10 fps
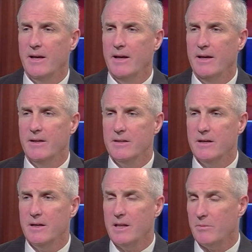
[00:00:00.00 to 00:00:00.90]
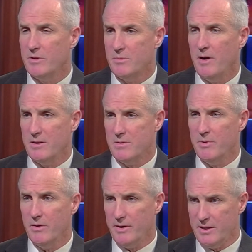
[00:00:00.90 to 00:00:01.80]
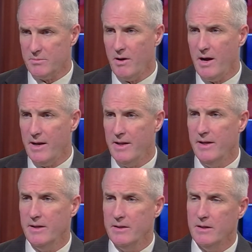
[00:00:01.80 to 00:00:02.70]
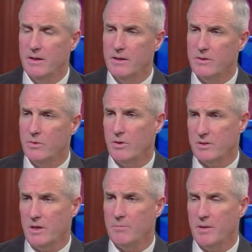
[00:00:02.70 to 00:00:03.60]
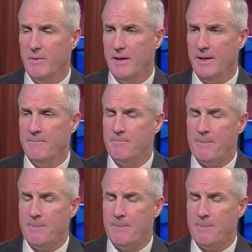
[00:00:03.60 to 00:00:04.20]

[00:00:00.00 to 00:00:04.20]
And that responsibility is mine and to our subcommittee.